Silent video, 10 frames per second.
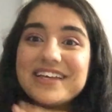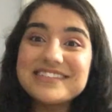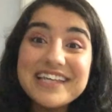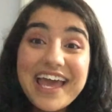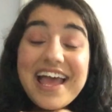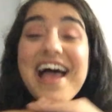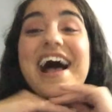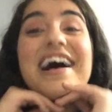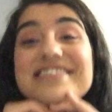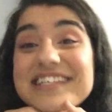So yeah,
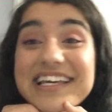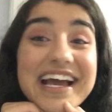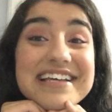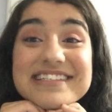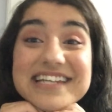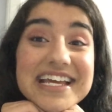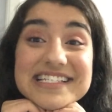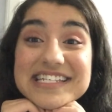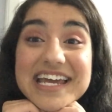I'll see you guys next